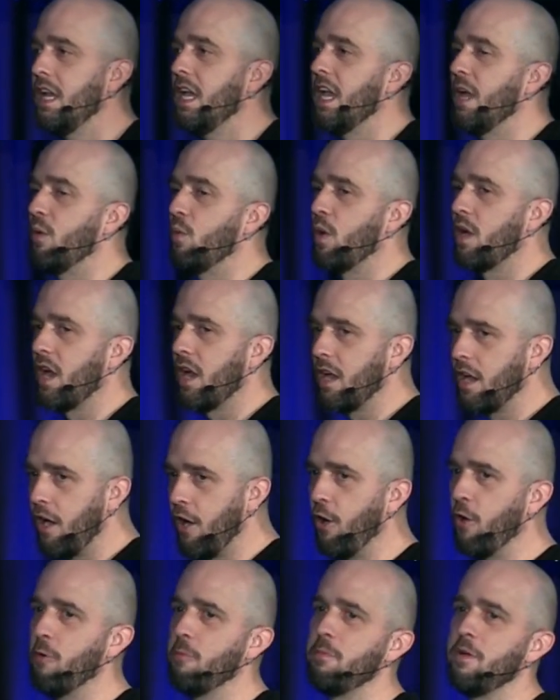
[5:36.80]
And what I
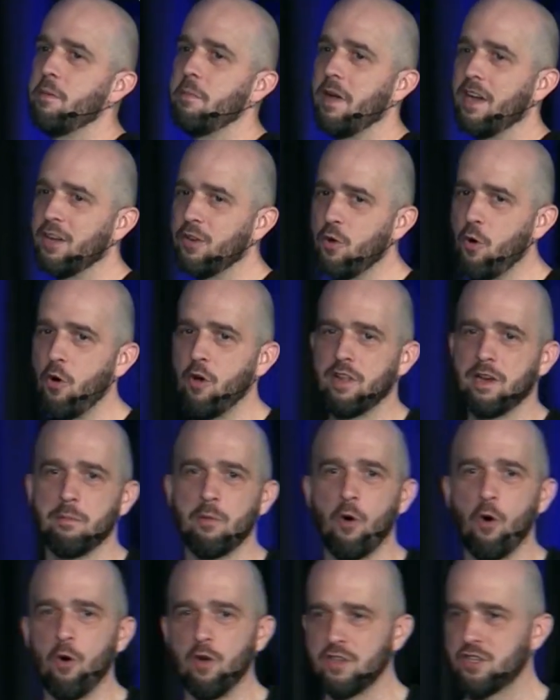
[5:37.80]
hope and my goal, and I'm
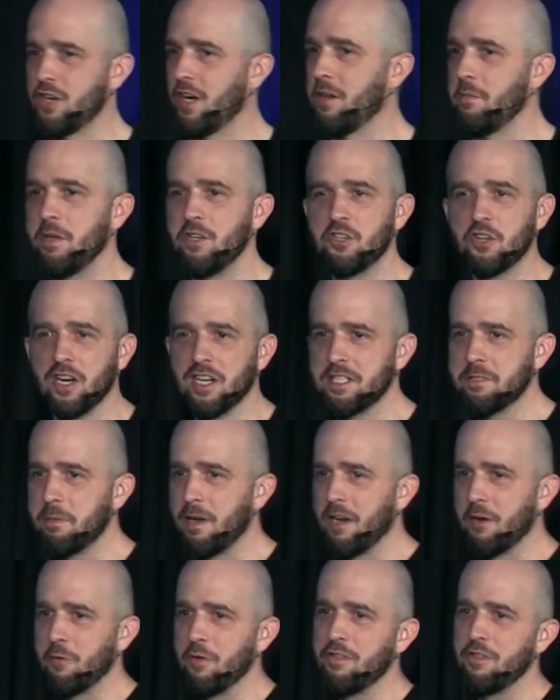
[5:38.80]
always trying to be
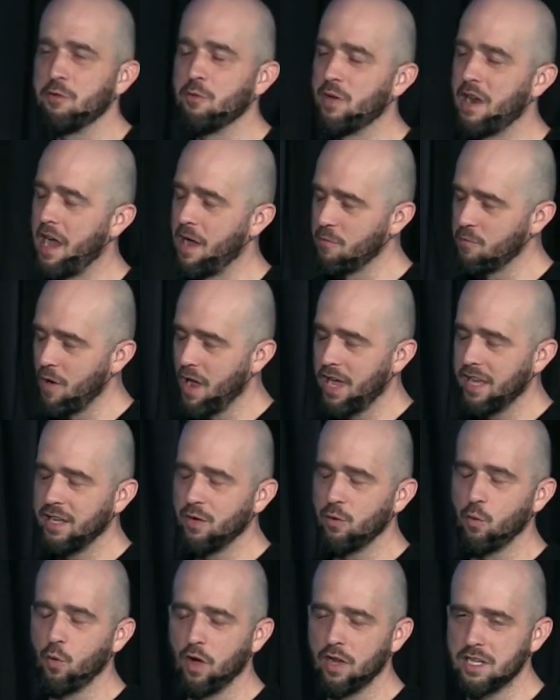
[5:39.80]
transparent with you when I'm
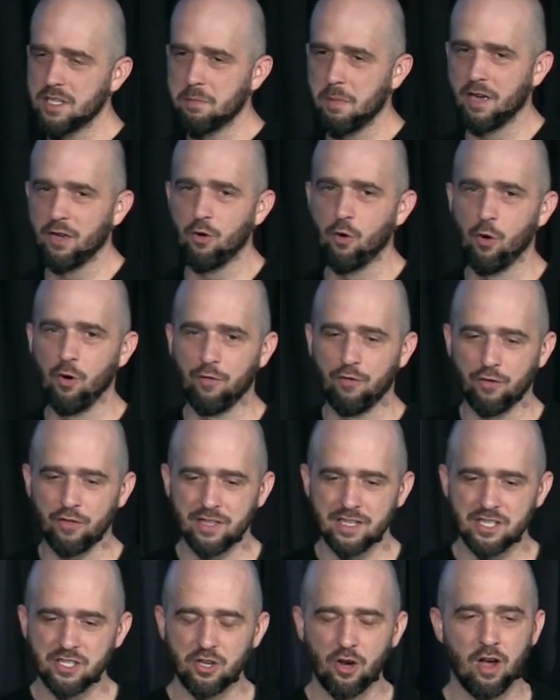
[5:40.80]
writing, what is my goal for
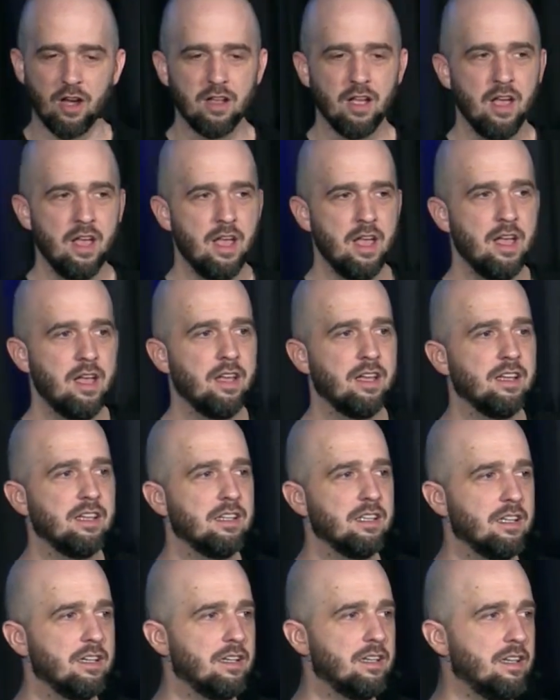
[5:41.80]
this talk,
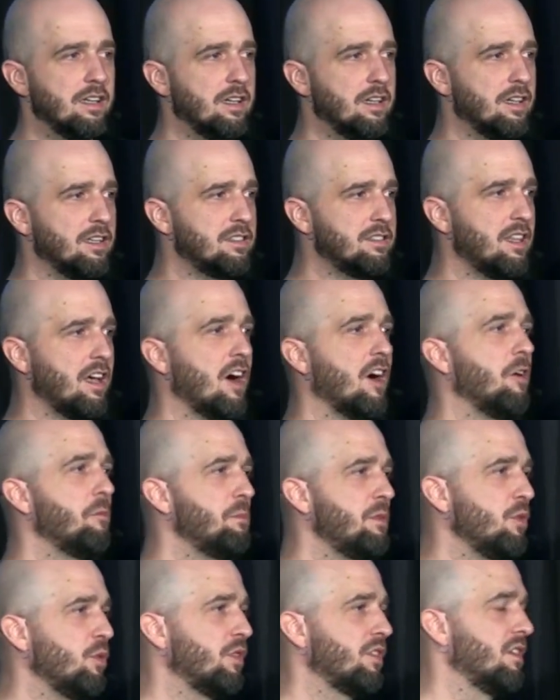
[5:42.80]
is to help
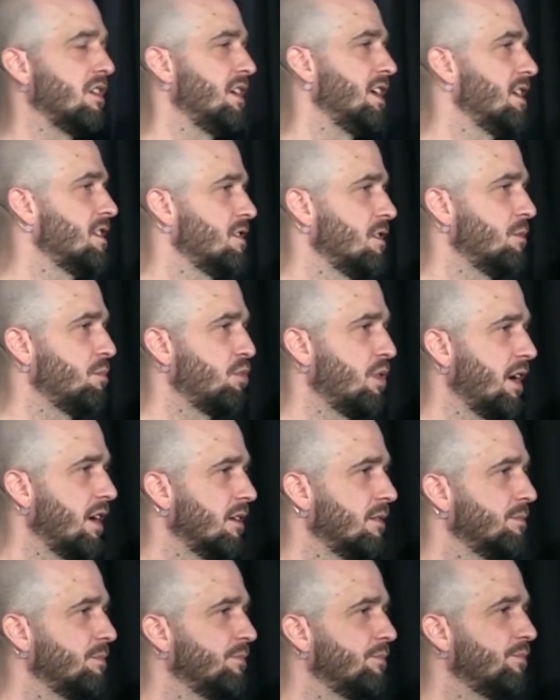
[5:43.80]
you with unanswered prayer.